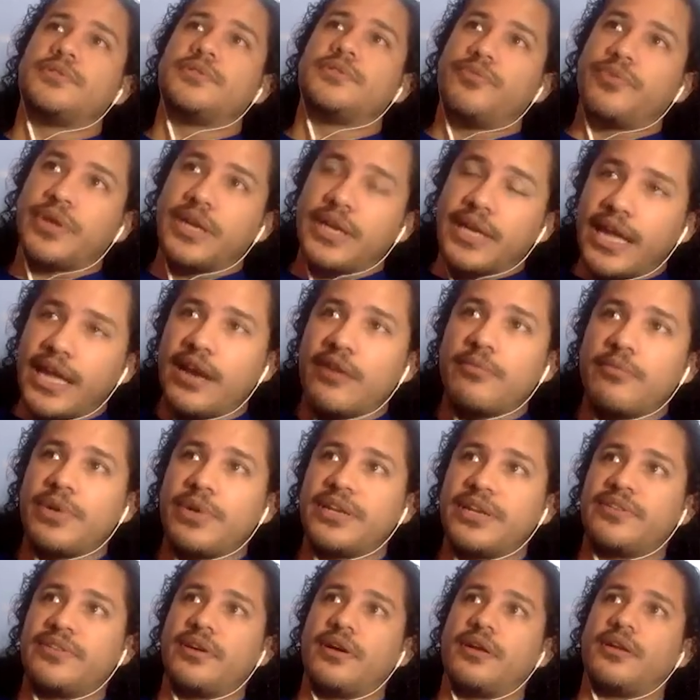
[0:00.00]
We can get
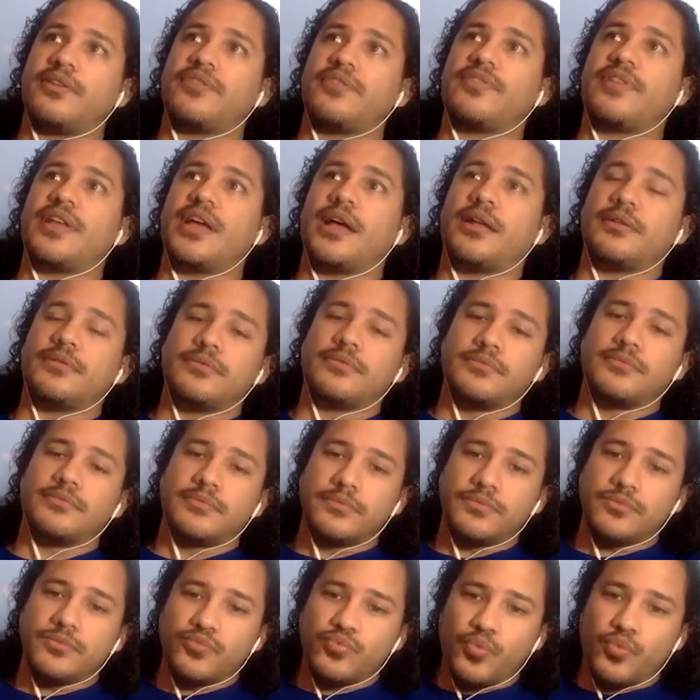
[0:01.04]
everybody to understand
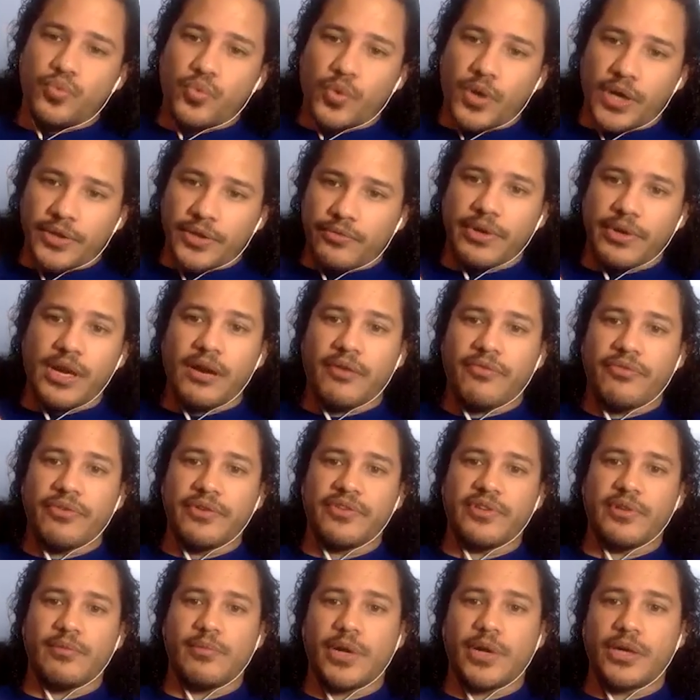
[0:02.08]
what recovery
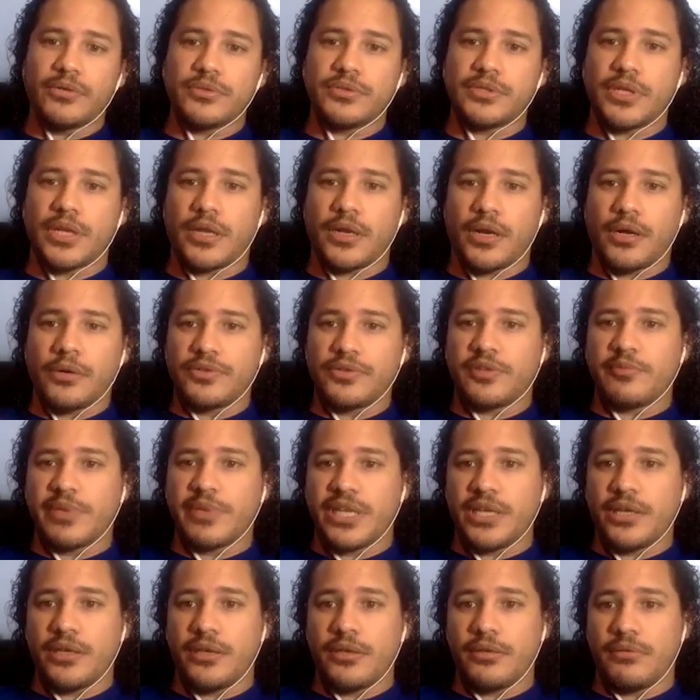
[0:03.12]
is about and how to
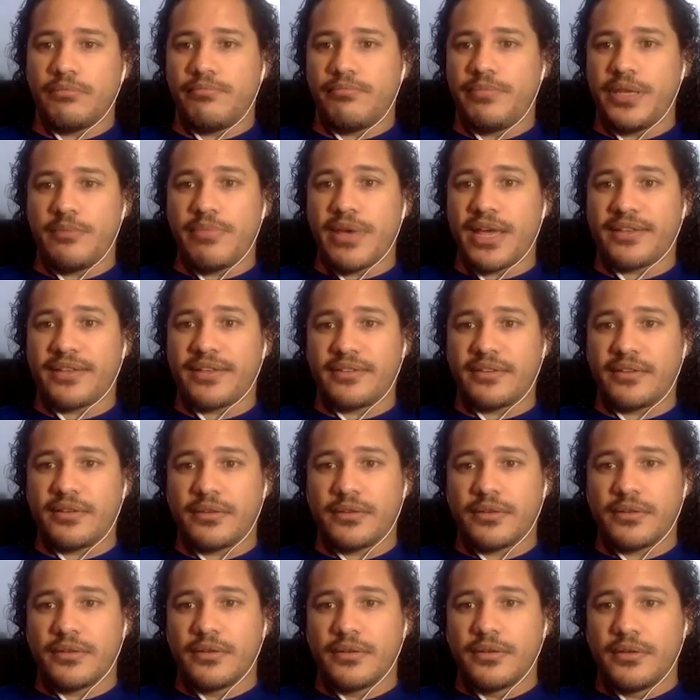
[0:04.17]
be better,
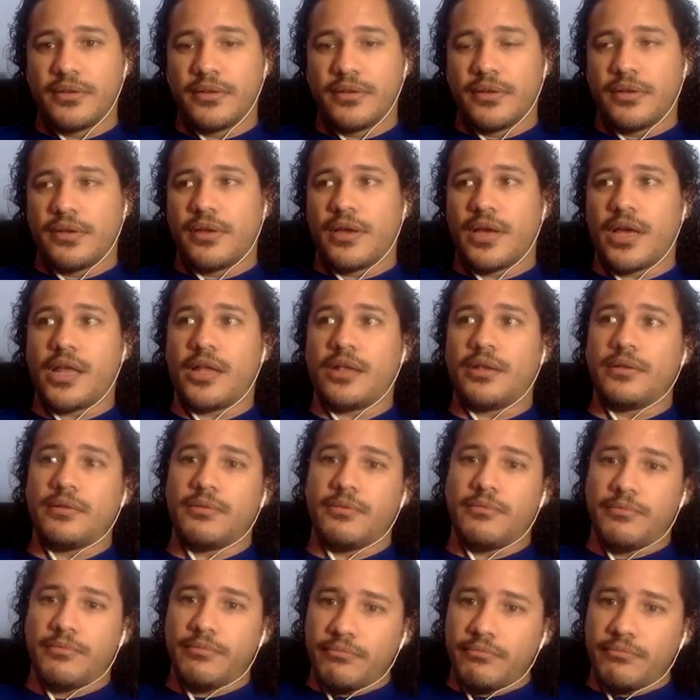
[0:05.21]
and